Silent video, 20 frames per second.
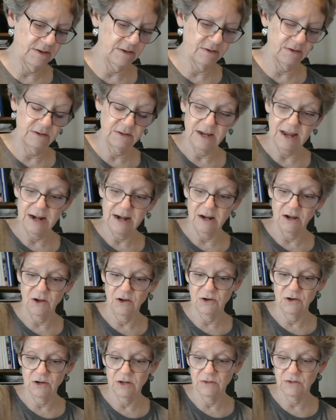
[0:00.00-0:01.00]
It's got a
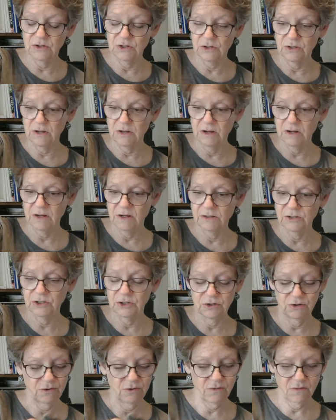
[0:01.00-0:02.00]
good
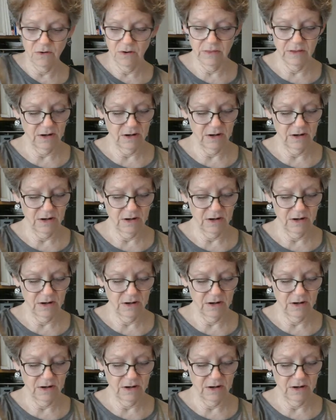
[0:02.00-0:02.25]
screw on